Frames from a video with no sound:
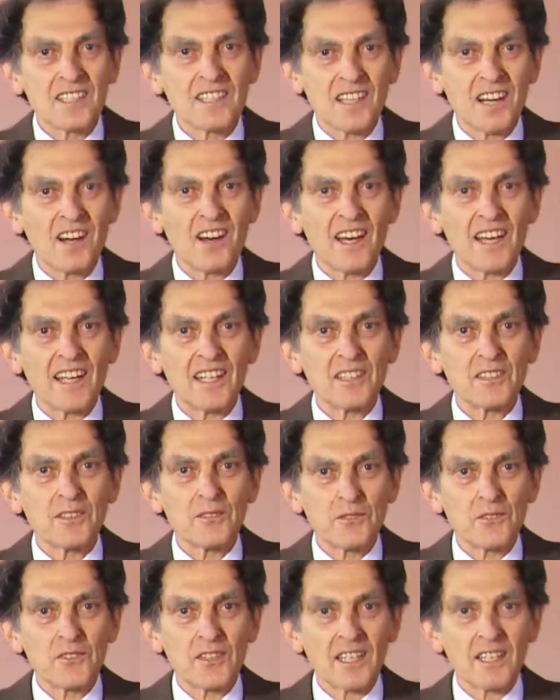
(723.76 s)
kind
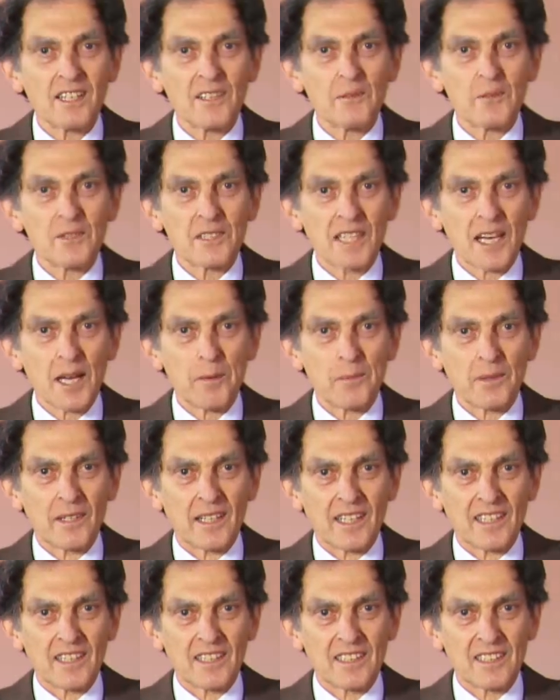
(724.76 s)
of thing was
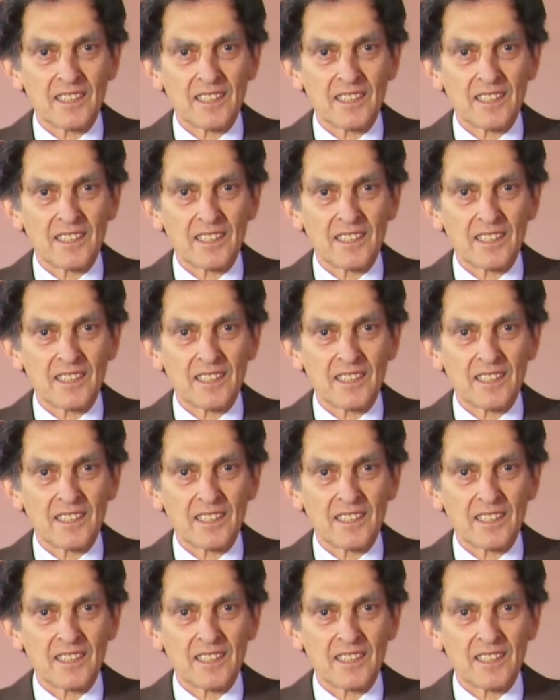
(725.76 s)
happening?